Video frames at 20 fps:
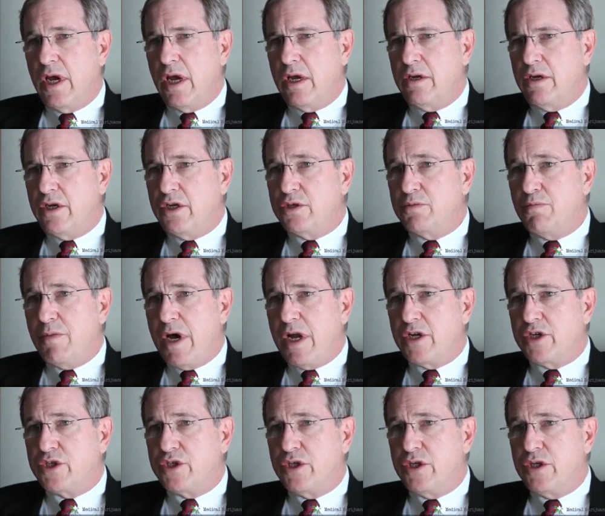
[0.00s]
And this
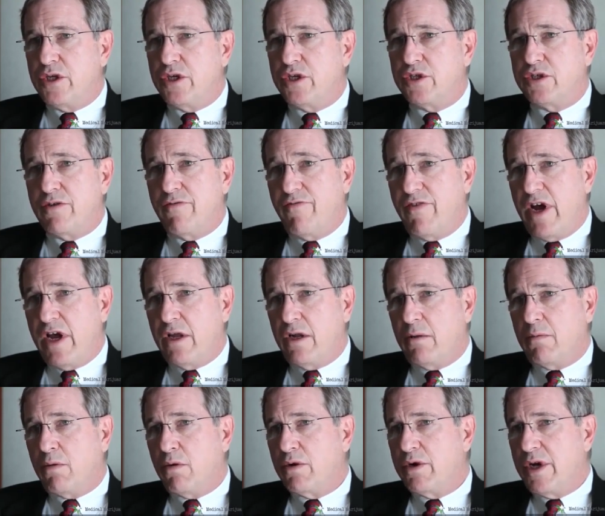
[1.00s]
medicine is
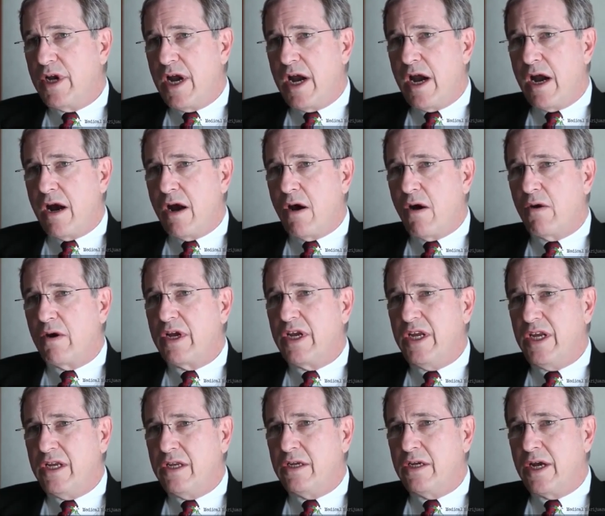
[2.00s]
available now
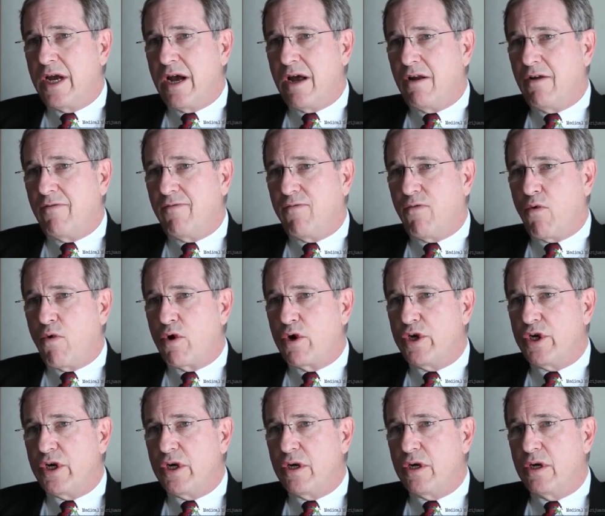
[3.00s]
in
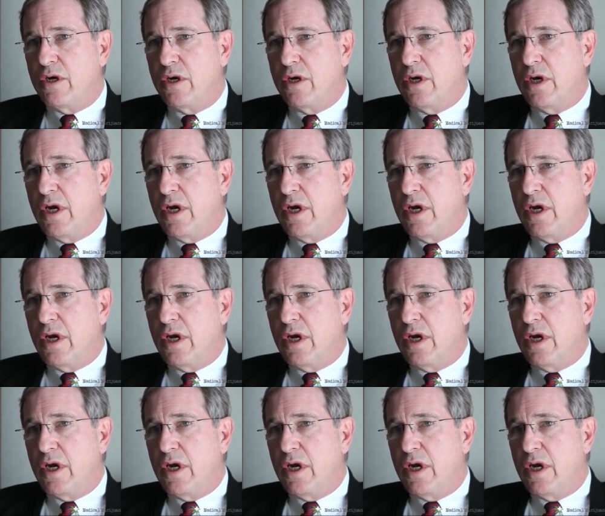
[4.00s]
California,